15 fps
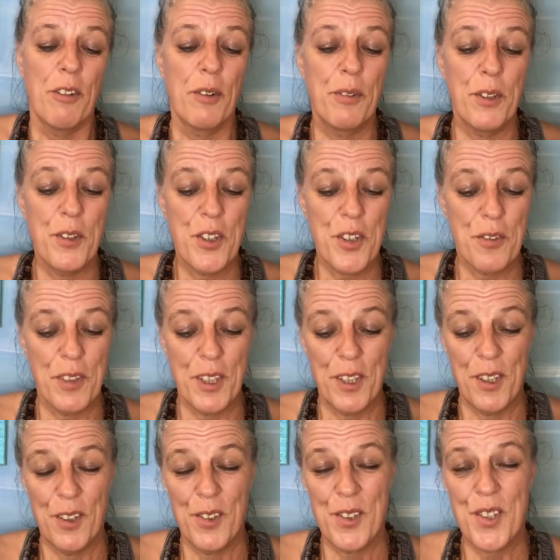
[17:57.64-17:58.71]
for future
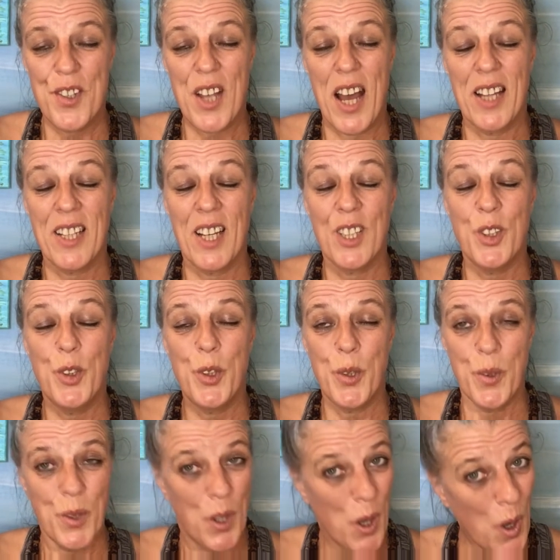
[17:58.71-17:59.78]
videos, and I
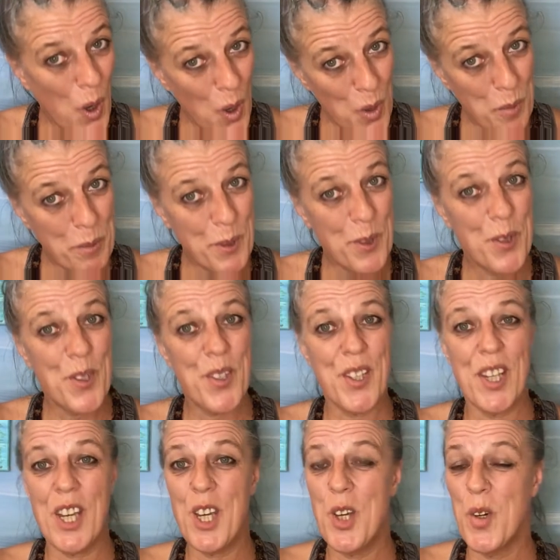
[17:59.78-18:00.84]
do hope to
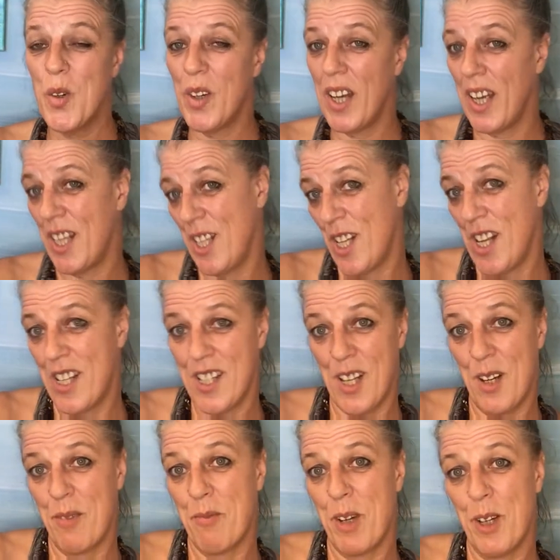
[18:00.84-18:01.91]
see you in
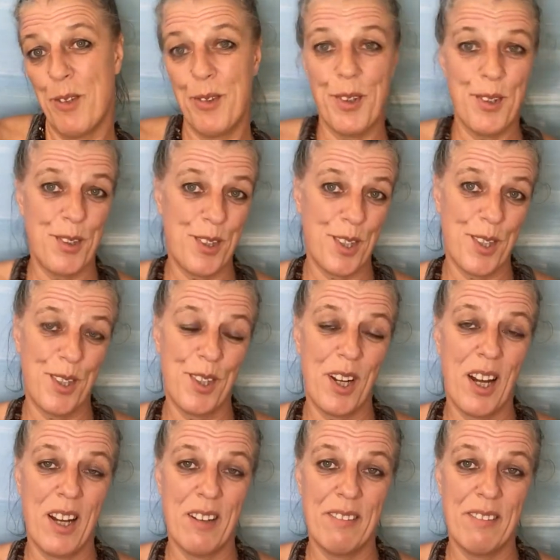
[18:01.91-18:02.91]
some future